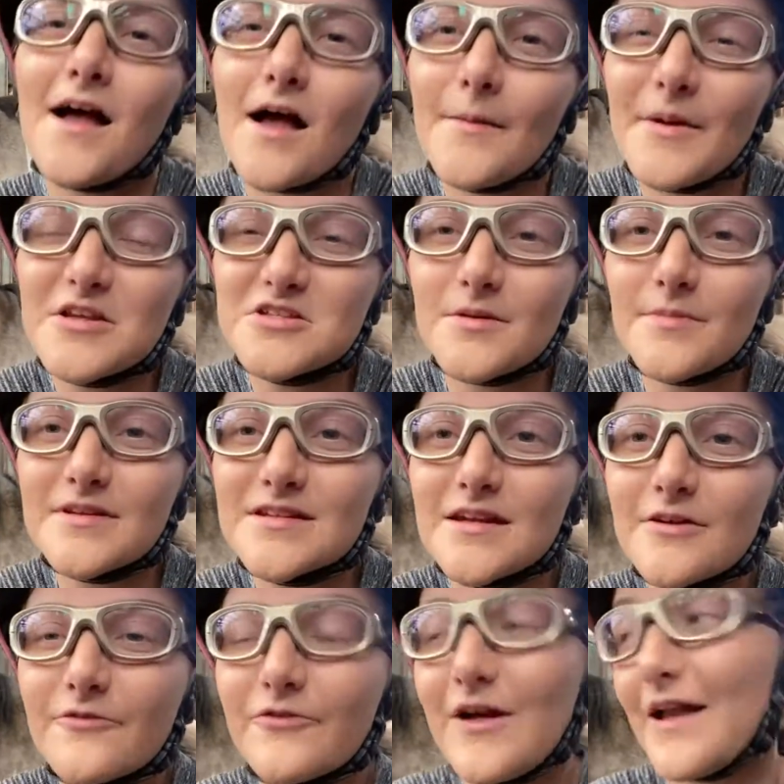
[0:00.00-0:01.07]
Am I jumping
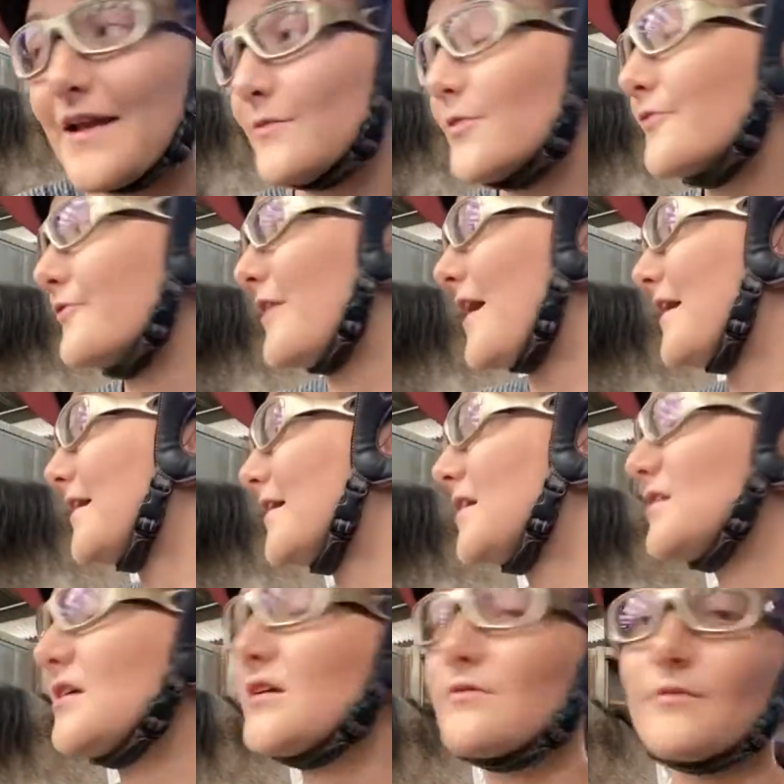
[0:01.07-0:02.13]
today or flatting? We're flatting.
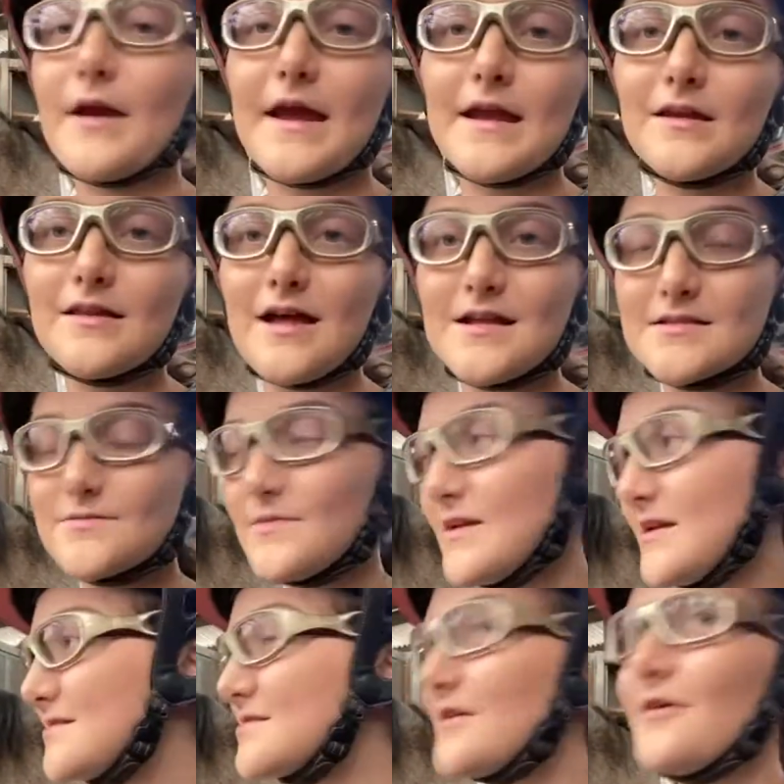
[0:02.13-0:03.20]
It like rained last
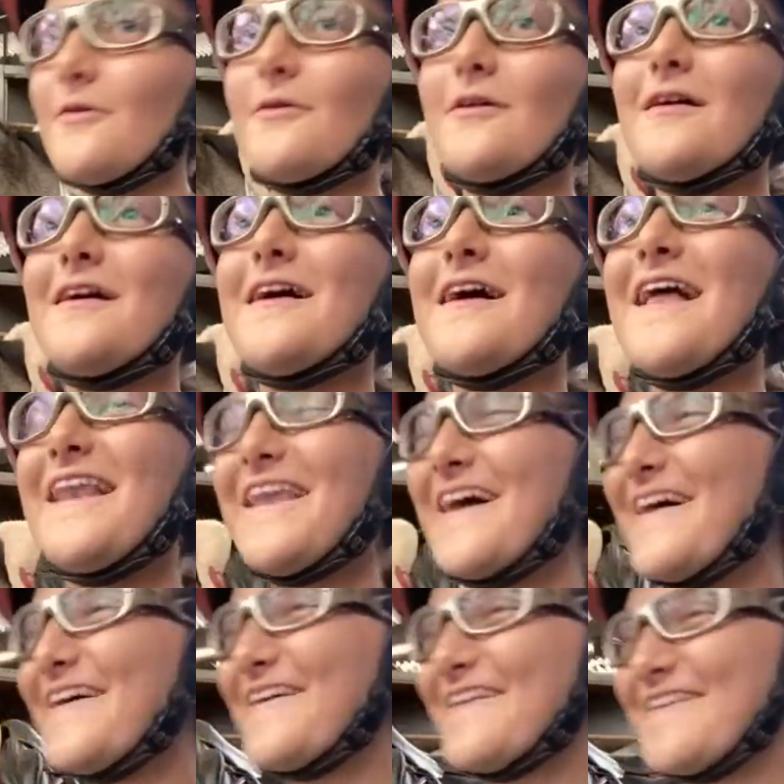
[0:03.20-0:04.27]
week, so.
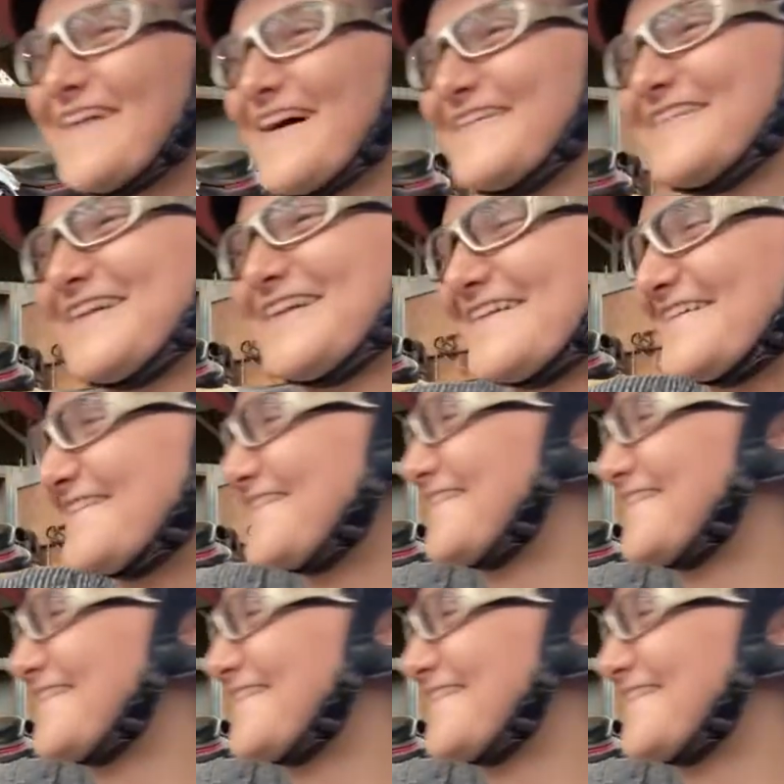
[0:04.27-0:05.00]
Hello, how are you?